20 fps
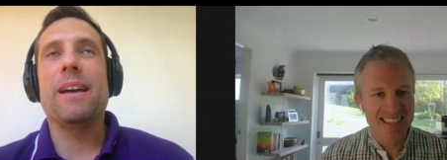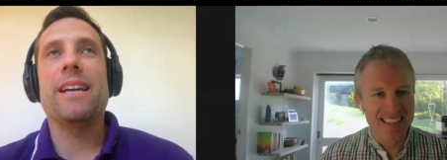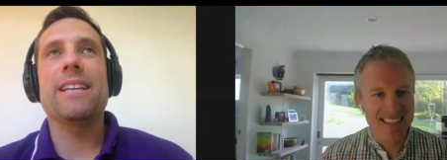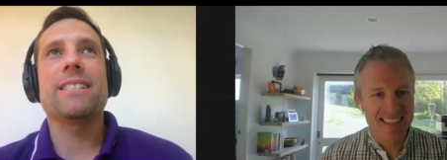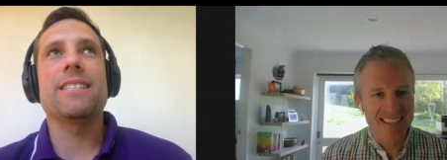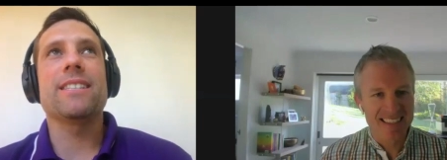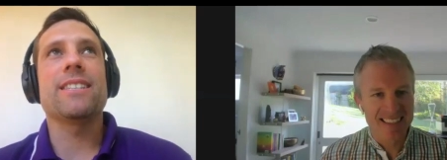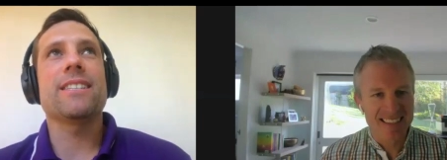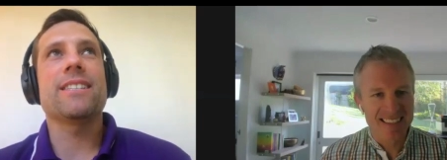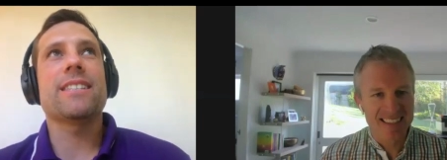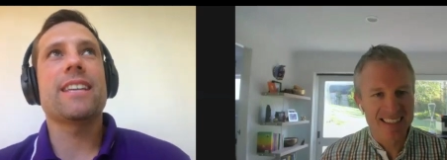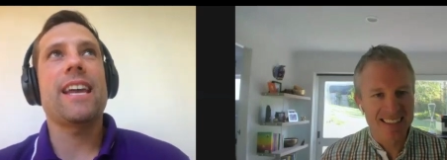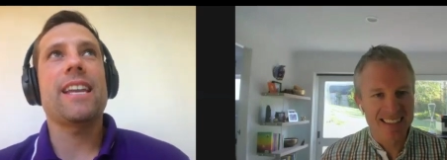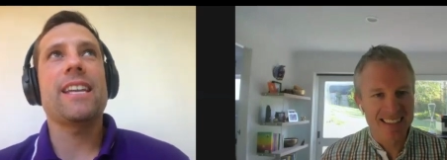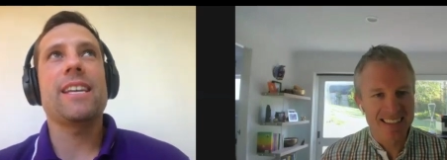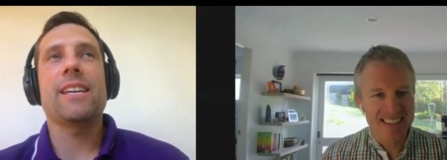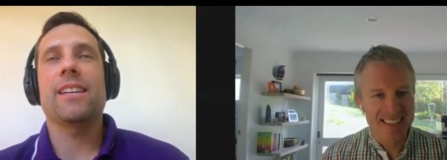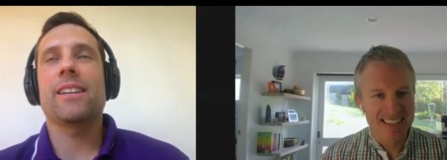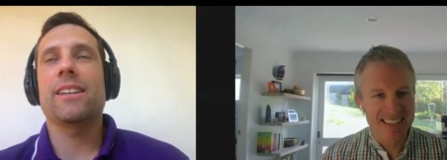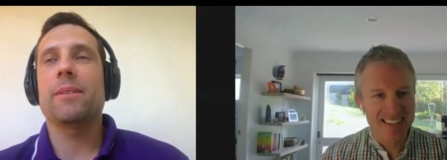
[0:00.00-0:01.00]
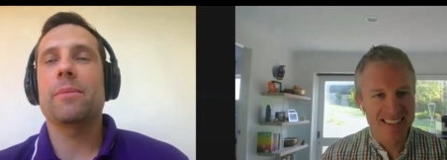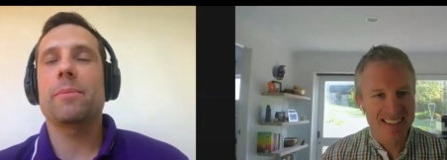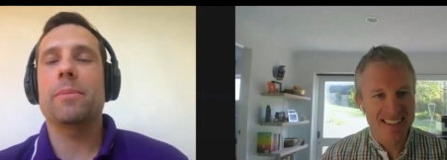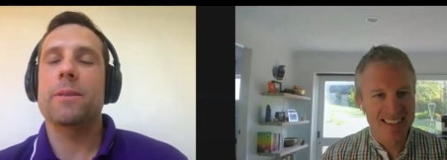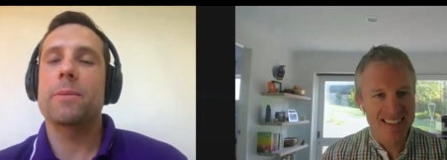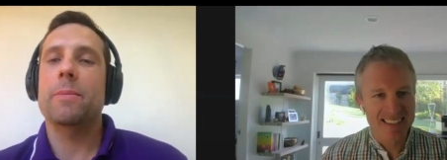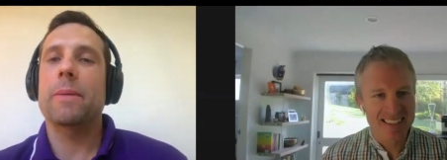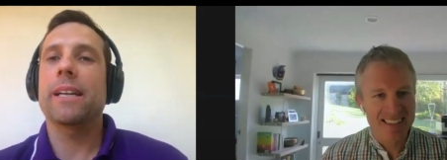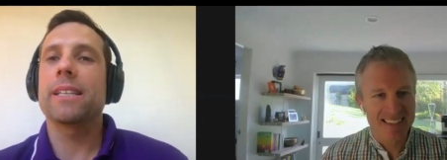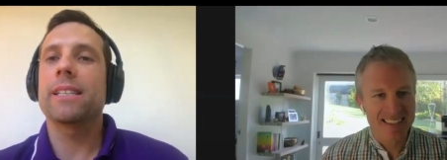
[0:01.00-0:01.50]
Speaker 1: amazing. Just getting another
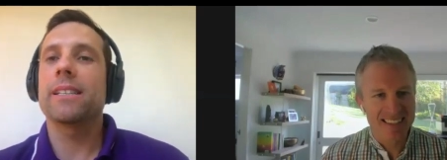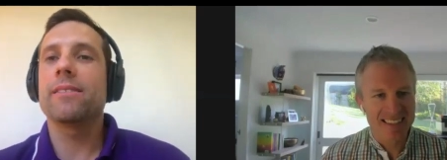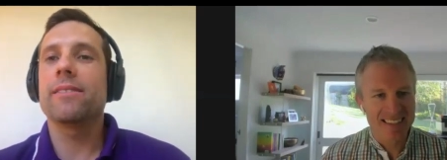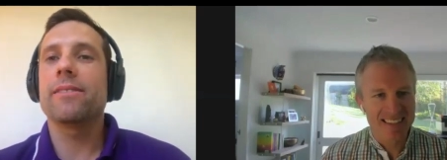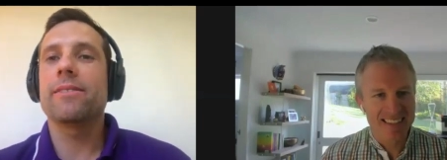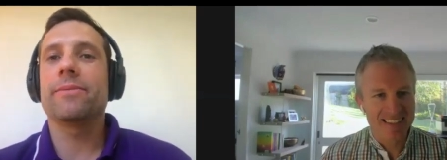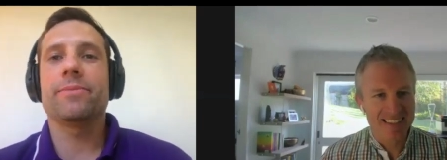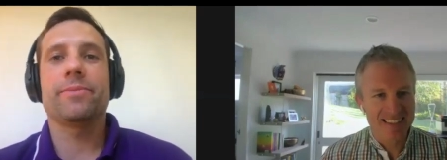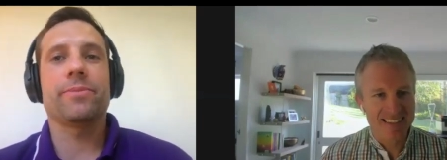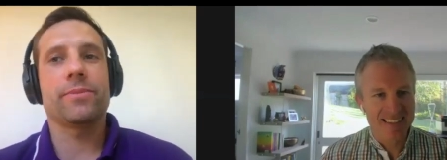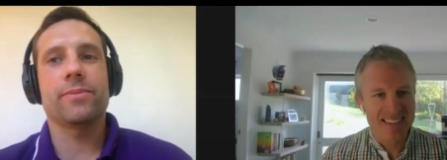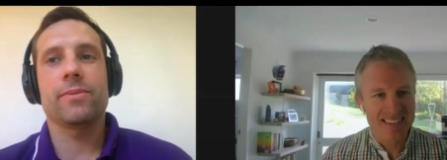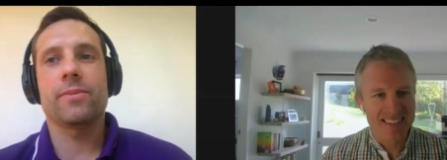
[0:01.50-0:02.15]
perspective,